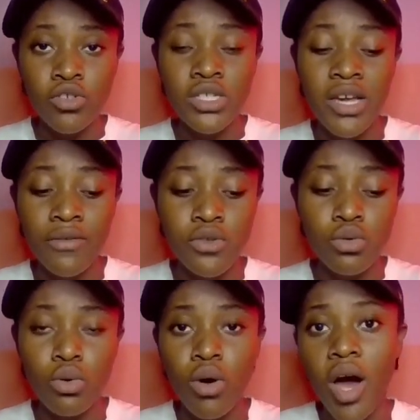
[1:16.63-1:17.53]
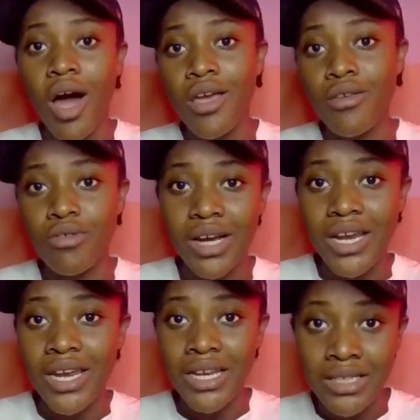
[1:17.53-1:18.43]
You just have to know how you
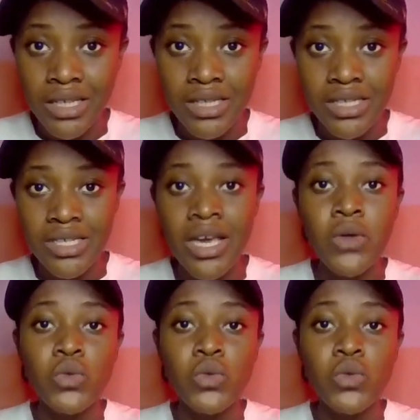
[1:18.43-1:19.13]
can edit it